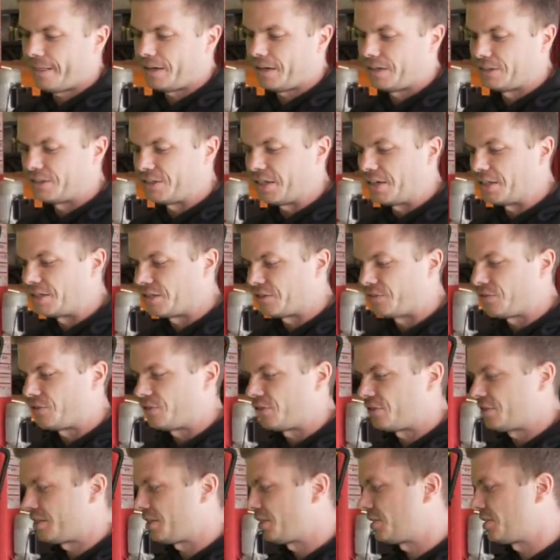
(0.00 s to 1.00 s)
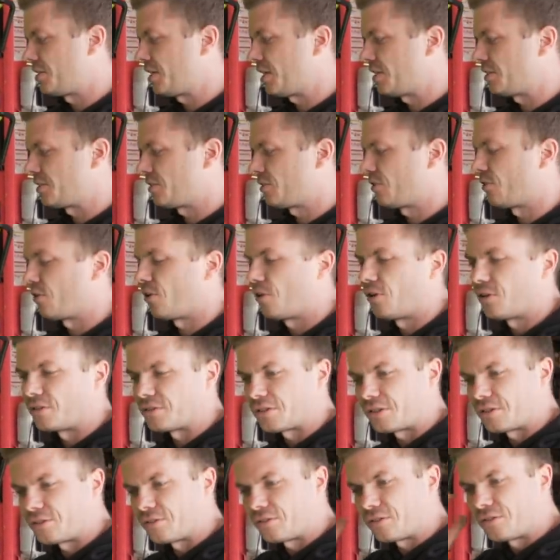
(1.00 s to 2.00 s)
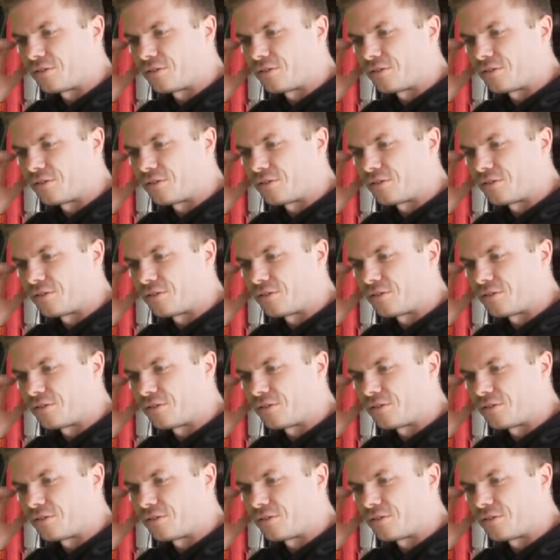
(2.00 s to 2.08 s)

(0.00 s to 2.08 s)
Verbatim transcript: I changed a few things, changed the coil because I thought